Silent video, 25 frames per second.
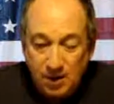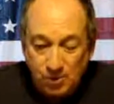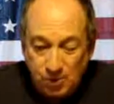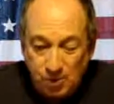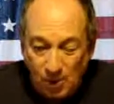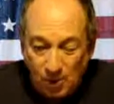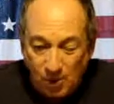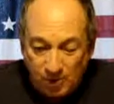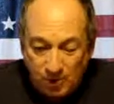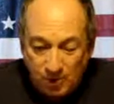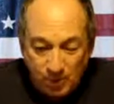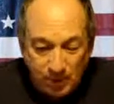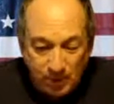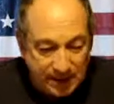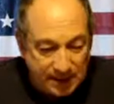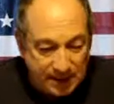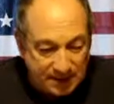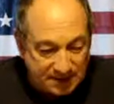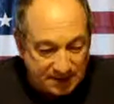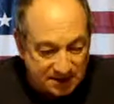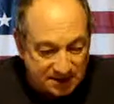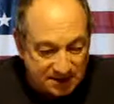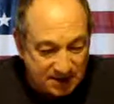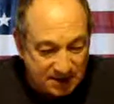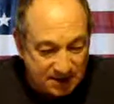Quote, we
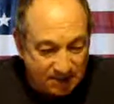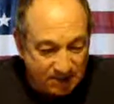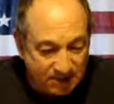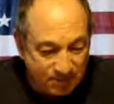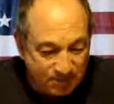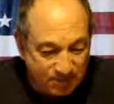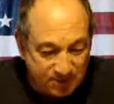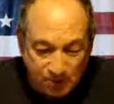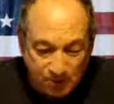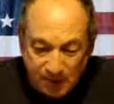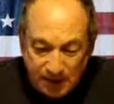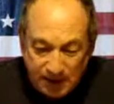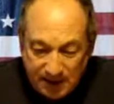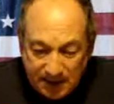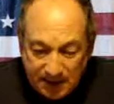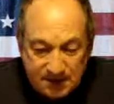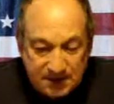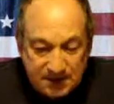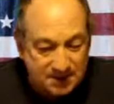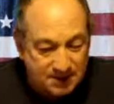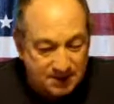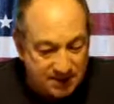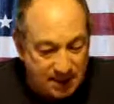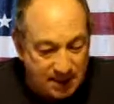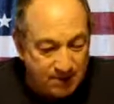eat the same
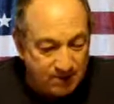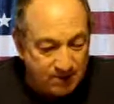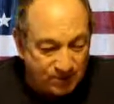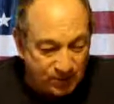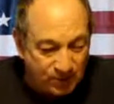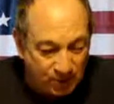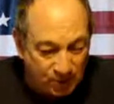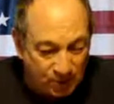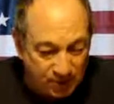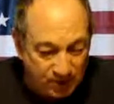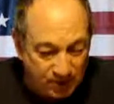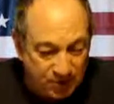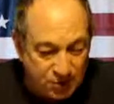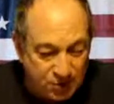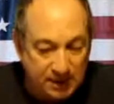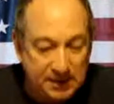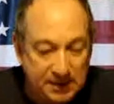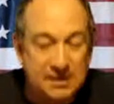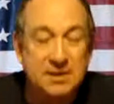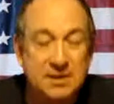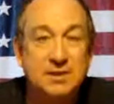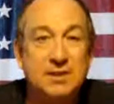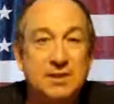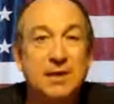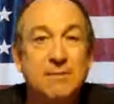food,
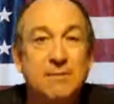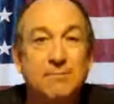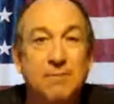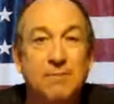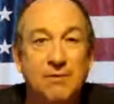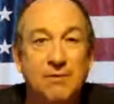drink the same